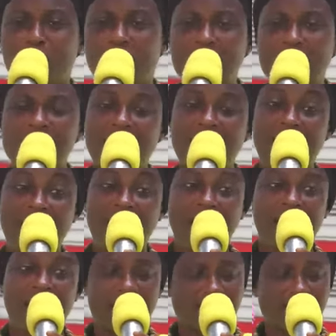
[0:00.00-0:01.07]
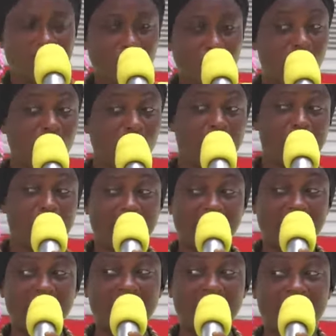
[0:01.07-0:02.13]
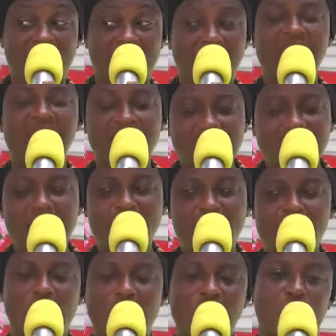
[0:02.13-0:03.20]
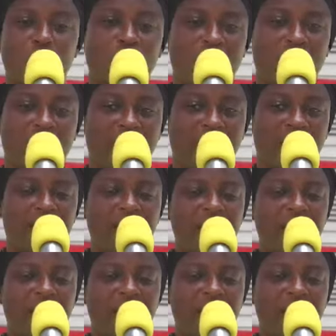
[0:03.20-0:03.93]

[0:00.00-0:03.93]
I said, hey. Eh, I said, okay. So I perceived that it is not ordinary.